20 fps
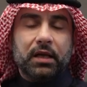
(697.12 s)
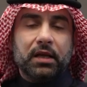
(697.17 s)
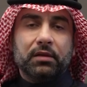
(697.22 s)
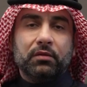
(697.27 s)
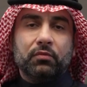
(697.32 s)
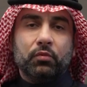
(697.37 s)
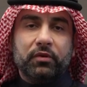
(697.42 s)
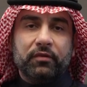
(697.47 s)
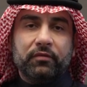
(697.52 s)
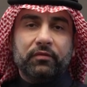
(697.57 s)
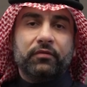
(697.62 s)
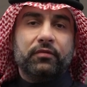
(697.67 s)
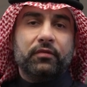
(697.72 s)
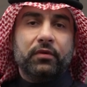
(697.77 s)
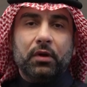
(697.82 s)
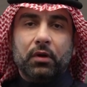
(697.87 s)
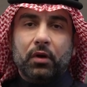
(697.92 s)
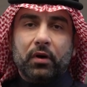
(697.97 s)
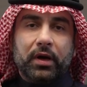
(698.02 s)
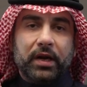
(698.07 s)
that we've
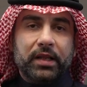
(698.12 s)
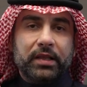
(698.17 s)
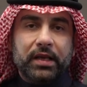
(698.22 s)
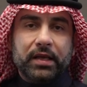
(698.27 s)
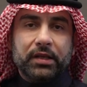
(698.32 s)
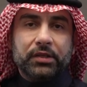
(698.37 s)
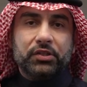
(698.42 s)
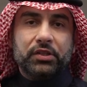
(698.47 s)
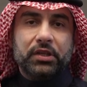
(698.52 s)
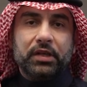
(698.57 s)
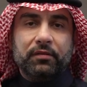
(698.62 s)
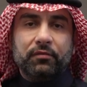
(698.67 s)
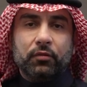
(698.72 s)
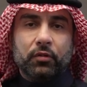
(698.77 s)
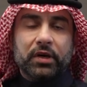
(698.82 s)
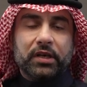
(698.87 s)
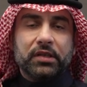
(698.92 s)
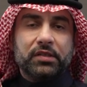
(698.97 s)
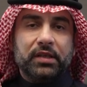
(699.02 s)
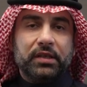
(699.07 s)
already achieved
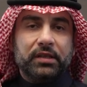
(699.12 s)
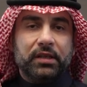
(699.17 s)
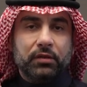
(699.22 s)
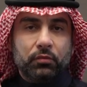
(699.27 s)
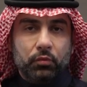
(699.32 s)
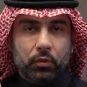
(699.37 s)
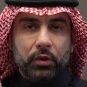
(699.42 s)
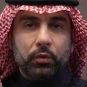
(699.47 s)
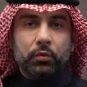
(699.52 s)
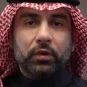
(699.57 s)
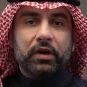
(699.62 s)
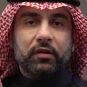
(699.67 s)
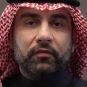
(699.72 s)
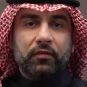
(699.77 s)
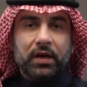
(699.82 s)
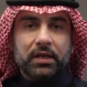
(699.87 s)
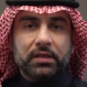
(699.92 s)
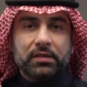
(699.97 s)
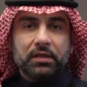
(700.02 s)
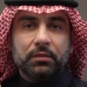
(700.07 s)
or exceeded, we will
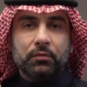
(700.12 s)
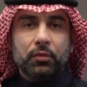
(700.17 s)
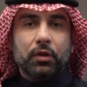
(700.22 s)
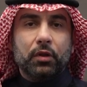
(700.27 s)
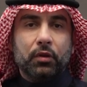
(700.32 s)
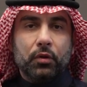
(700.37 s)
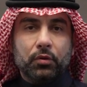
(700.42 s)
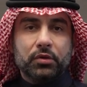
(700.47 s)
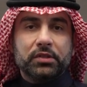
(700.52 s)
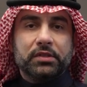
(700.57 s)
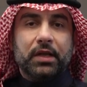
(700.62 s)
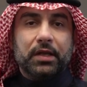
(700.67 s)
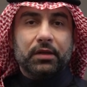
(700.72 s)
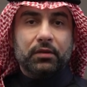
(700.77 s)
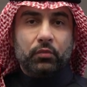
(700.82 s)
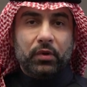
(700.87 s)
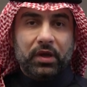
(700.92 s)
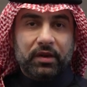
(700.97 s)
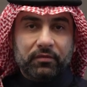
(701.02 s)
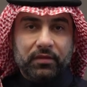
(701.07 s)
revise them. On those
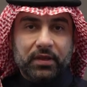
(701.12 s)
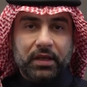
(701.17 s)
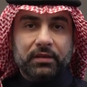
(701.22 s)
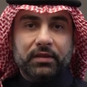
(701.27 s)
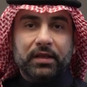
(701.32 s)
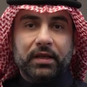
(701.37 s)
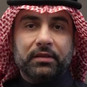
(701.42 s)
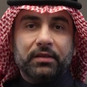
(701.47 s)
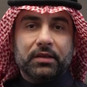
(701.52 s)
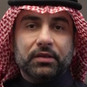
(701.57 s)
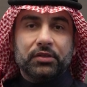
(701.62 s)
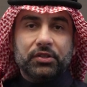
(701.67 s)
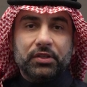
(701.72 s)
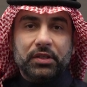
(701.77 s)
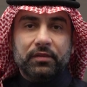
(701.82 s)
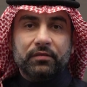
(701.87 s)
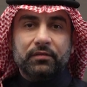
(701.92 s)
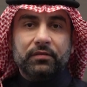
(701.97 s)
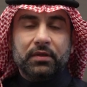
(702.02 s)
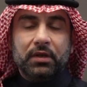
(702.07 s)
that we have not yet
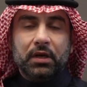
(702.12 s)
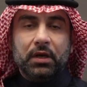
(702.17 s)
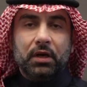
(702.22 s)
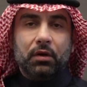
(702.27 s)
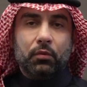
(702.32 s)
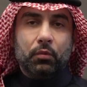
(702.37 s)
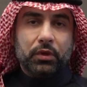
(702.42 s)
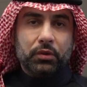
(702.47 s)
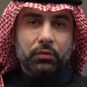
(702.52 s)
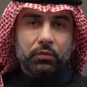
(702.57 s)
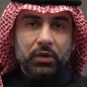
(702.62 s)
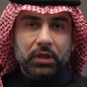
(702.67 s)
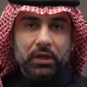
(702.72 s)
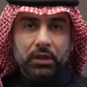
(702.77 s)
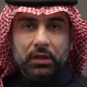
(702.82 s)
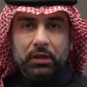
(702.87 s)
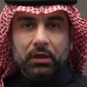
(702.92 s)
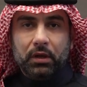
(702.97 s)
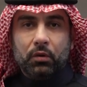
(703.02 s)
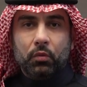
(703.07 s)
achieved what
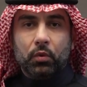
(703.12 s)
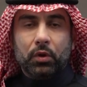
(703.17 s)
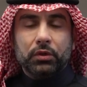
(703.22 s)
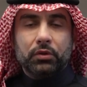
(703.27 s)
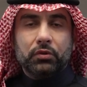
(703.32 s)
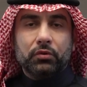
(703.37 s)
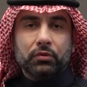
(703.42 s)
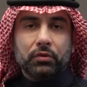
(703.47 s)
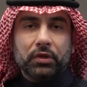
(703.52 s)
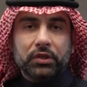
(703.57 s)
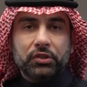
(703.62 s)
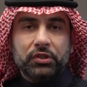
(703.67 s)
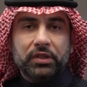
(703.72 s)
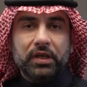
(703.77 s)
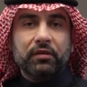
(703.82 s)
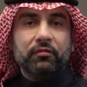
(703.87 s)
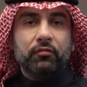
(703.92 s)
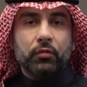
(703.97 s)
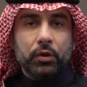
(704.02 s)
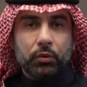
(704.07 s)
we want to
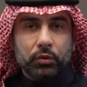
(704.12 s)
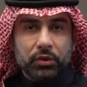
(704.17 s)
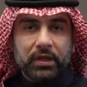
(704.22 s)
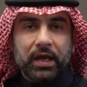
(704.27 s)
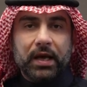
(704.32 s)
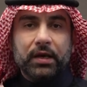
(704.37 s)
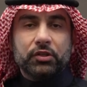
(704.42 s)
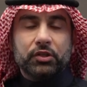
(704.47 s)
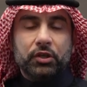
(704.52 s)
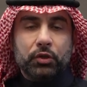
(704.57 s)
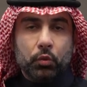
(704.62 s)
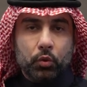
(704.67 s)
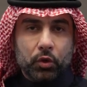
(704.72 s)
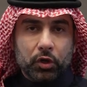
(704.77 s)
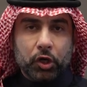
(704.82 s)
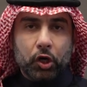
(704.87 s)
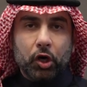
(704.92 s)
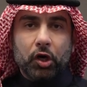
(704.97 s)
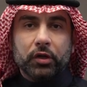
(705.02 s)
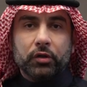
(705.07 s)
achieve, we would actually
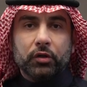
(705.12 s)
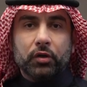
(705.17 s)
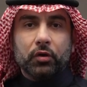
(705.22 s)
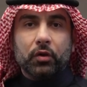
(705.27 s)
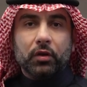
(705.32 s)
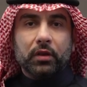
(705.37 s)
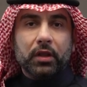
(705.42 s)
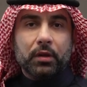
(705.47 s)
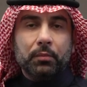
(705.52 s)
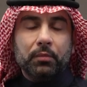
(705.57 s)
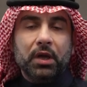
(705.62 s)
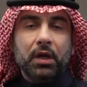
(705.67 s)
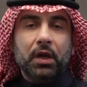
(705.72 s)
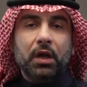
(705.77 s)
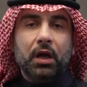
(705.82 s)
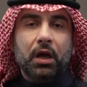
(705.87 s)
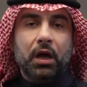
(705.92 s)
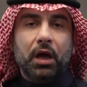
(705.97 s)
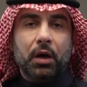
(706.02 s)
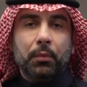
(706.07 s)
work harder on them.
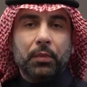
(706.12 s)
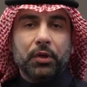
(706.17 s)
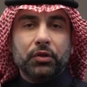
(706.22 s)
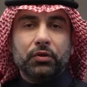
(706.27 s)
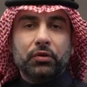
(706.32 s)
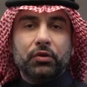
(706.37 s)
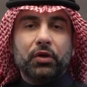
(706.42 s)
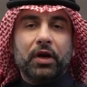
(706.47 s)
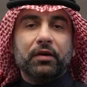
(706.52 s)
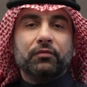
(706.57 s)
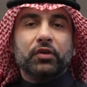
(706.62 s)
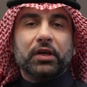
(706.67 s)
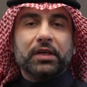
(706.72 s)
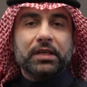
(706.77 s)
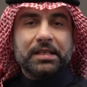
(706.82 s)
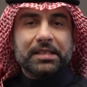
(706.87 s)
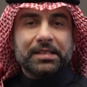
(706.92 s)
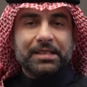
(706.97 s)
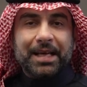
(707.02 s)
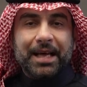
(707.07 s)
But you have to
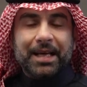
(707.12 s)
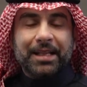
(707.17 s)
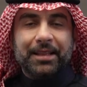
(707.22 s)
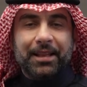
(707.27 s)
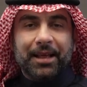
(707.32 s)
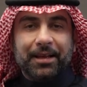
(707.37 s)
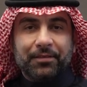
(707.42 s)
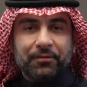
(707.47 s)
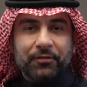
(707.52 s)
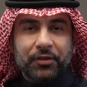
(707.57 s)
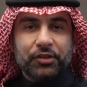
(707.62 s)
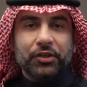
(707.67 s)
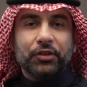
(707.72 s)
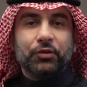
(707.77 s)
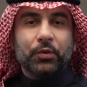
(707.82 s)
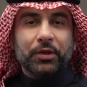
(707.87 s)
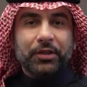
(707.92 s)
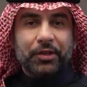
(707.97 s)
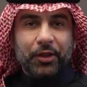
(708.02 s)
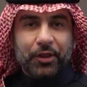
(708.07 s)
understand that Vision
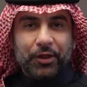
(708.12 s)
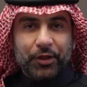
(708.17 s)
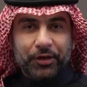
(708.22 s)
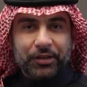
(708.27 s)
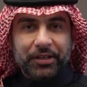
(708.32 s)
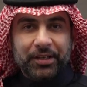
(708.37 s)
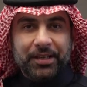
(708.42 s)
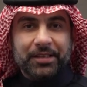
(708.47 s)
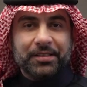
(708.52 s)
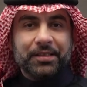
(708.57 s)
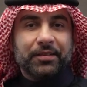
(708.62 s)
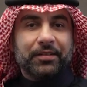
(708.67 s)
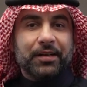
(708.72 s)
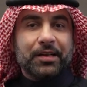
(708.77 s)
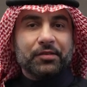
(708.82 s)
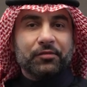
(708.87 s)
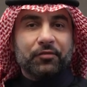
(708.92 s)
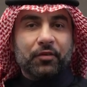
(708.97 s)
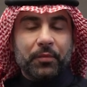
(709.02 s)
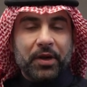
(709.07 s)
2030 is a
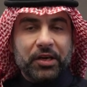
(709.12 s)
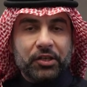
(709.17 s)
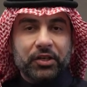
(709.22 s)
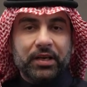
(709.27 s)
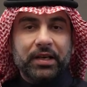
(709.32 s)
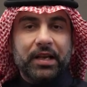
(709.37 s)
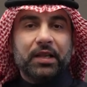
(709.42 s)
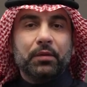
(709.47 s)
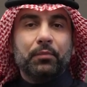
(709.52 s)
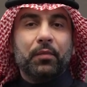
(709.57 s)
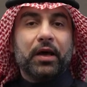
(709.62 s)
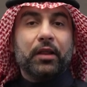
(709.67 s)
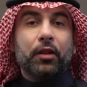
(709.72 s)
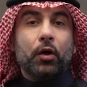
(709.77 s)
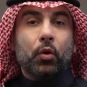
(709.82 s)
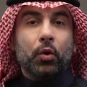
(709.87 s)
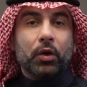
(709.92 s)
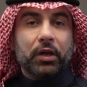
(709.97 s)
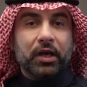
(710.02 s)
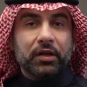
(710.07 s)
transformation led by the
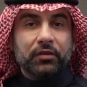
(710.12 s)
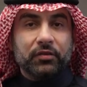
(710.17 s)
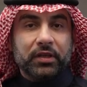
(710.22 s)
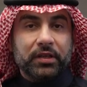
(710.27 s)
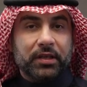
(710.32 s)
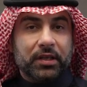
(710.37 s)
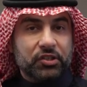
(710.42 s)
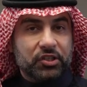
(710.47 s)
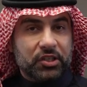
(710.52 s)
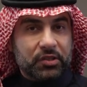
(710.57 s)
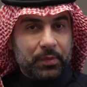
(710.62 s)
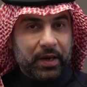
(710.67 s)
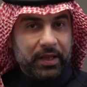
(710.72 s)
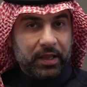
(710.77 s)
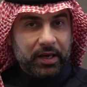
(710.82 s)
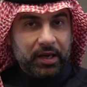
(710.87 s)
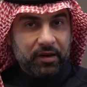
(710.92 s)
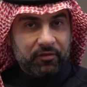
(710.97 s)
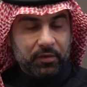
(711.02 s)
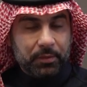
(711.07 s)
whole country, not just by
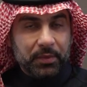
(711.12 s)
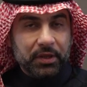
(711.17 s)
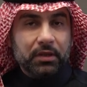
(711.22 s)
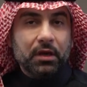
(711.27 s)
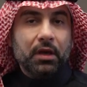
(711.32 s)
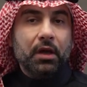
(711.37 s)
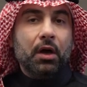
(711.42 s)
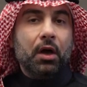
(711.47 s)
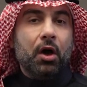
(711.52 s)
the government.